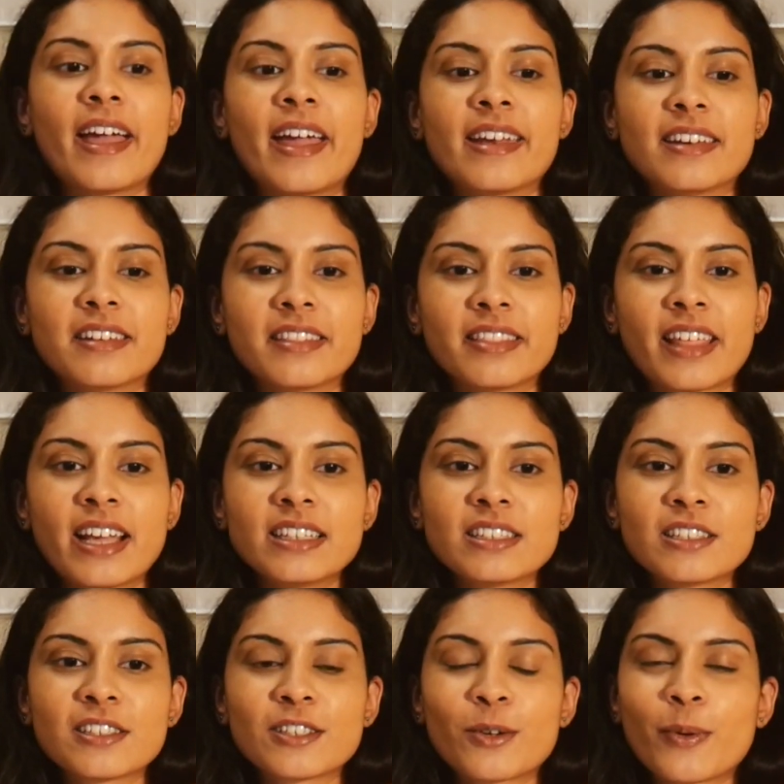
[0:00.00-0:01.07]
And
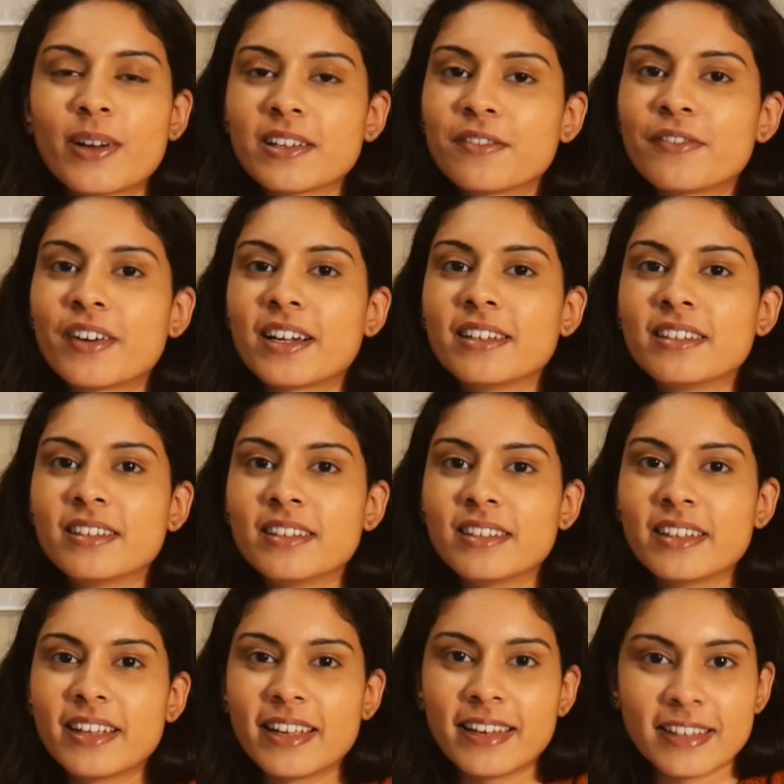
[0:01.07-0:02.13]
that's quite fun
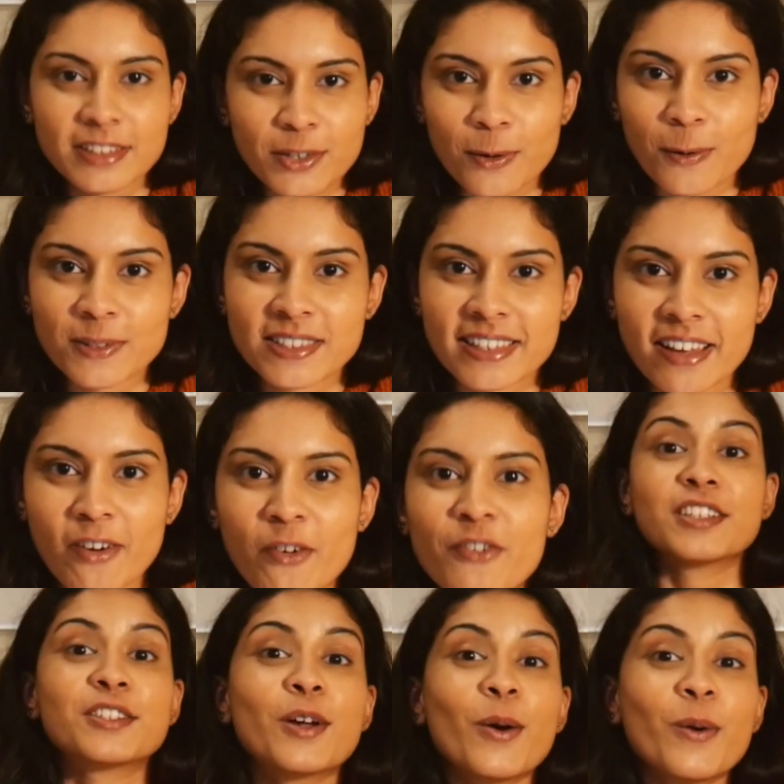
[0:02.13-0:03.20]
in its own self.
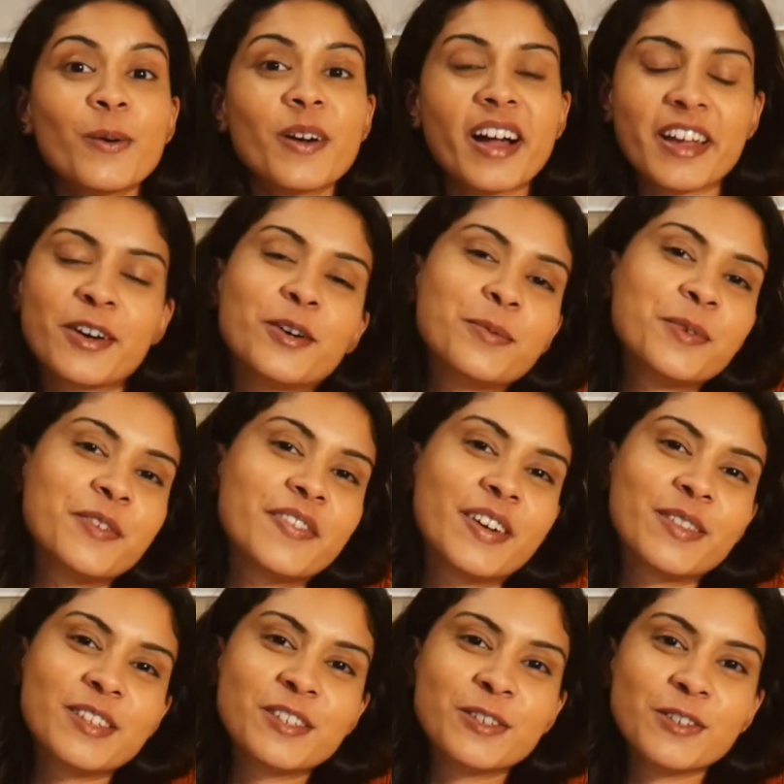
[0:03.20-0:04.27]
So I hope you found
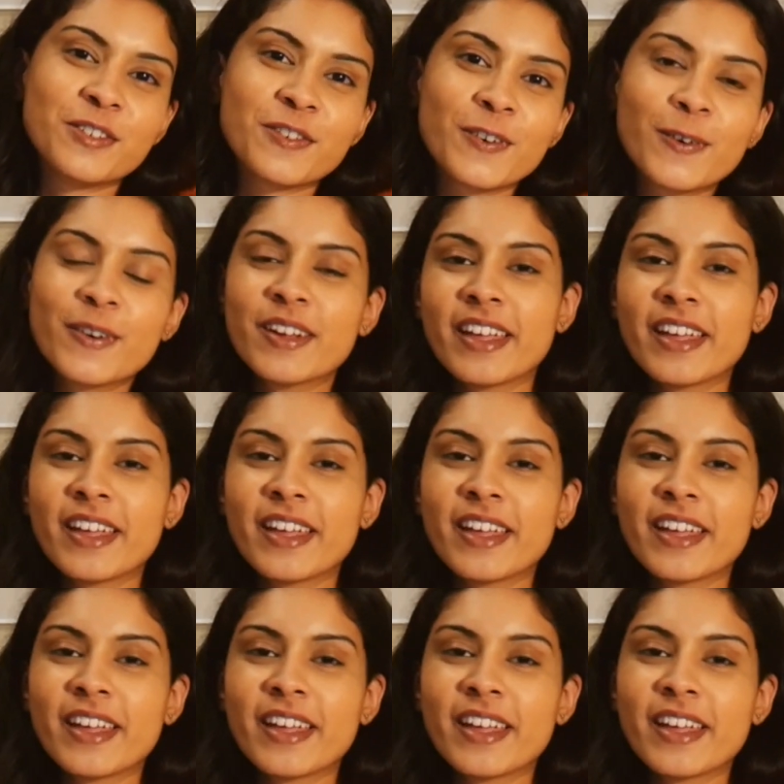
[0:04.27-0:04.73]
this useful.